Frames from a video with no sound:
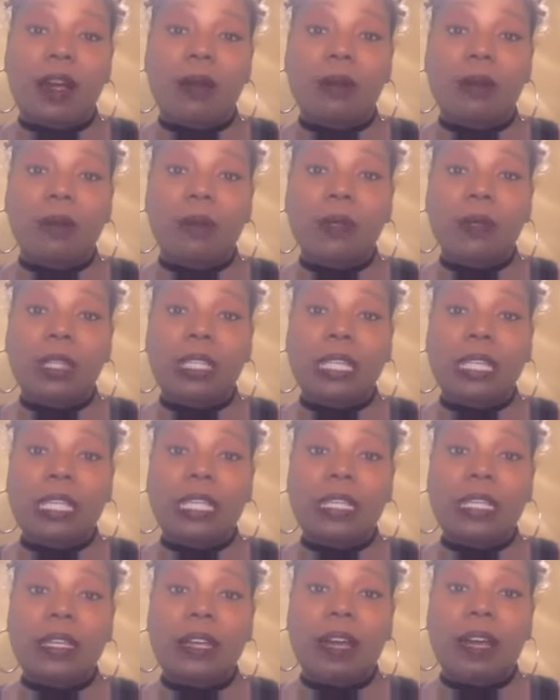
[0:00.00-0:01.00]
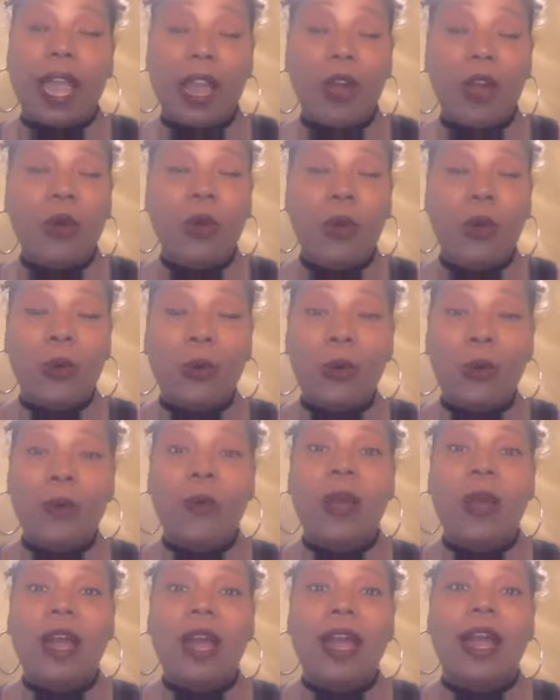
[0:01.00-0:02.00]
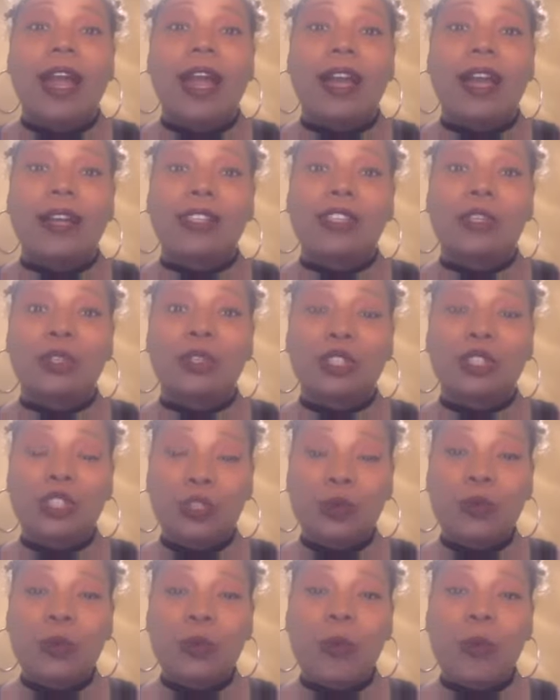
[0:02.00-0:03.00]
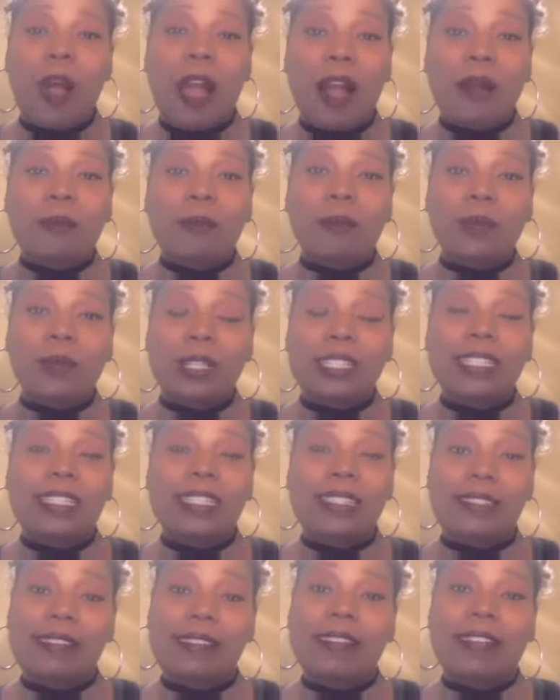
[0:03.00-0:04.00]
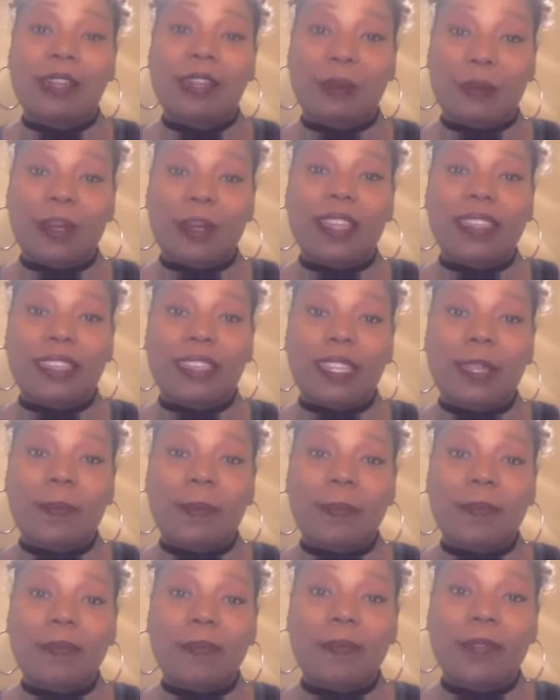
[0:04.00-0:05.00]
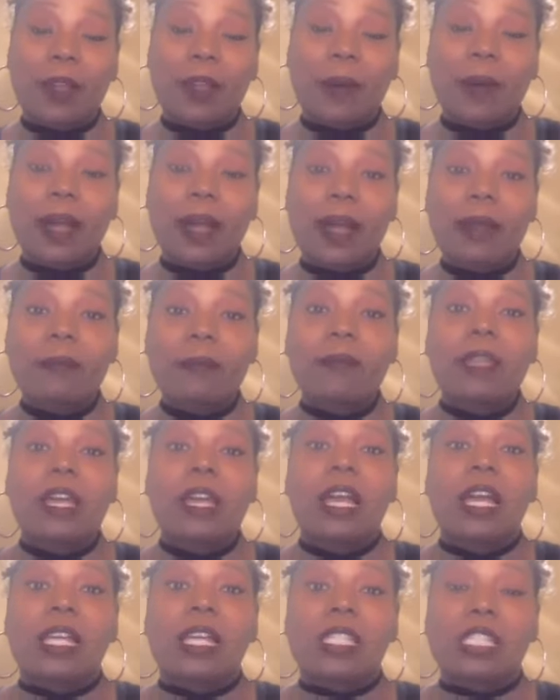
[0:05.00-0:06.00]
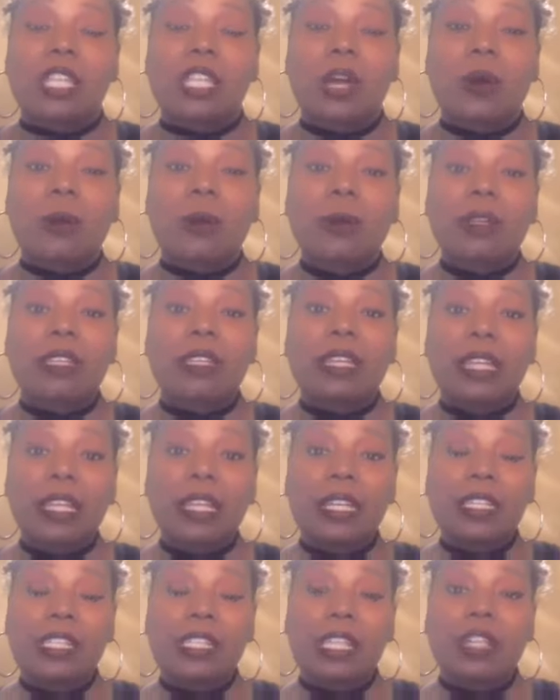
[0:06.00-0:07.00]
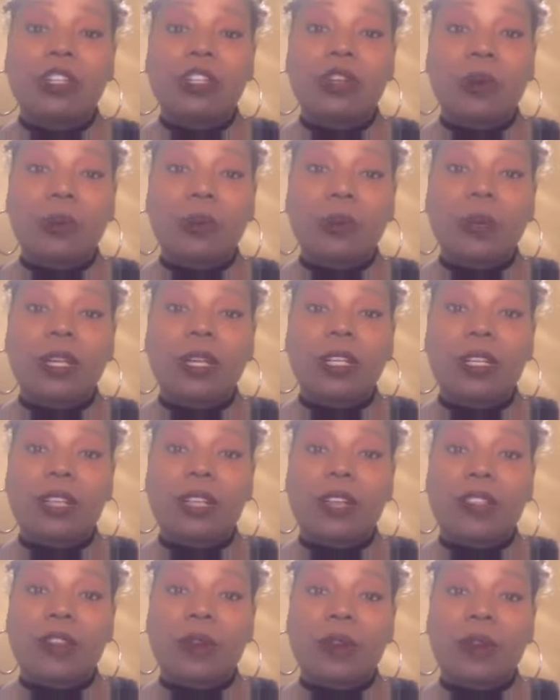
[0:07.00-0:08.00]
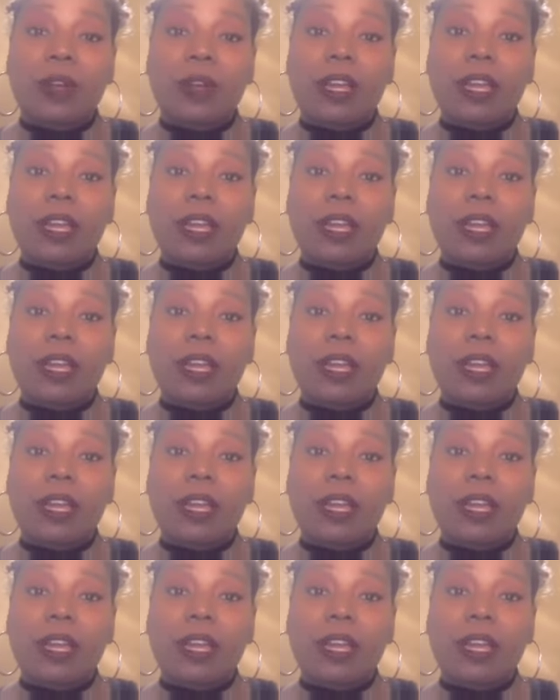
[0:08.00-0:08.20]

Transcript: really, who you are really dealing with. Okay, so getting to know one another,